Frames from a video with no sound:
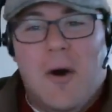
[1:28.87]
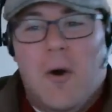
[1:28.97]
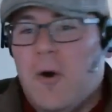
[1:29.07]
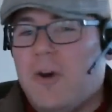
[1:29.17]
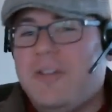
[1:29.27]

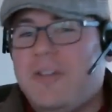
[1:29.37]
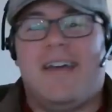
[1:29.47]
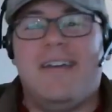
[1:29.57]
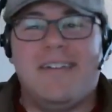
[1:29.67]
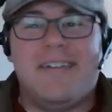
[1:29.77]
Whole
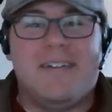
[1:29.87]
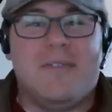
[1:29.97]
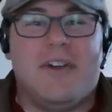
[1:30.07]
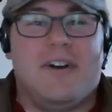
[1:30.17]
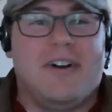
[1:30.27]
day,
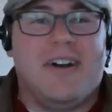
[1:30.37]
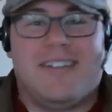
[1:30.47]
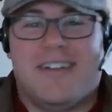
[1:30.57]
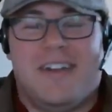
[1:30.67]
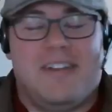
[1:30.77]
we all
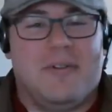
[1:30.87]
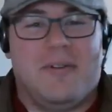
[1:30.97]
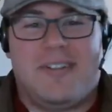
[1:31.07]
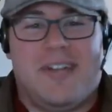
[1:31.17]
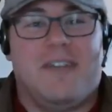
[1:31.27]
got together.
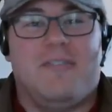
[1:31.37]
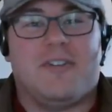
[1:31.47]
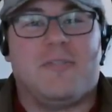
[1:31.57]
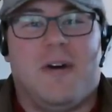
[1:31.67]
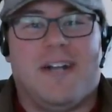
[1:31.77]
There were ten
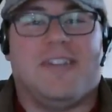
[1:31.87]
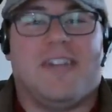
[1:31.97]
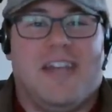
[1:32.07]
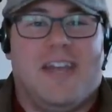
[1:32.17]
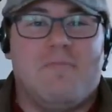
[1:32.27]
of us
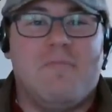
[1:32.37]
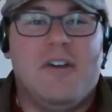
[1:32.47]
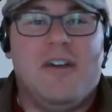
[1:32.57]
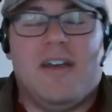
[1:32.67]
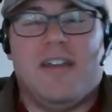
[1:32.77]
watching the game,
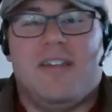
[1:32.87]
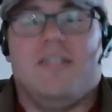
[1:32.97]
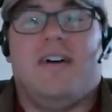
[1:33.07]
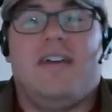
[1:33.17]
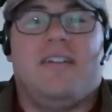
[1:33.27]
and
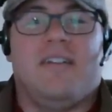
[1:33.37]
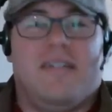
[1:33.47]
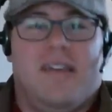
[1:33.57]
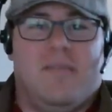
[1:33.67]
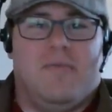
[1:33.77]
then the
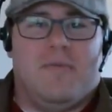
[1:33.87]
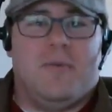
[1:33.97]
Lightning came.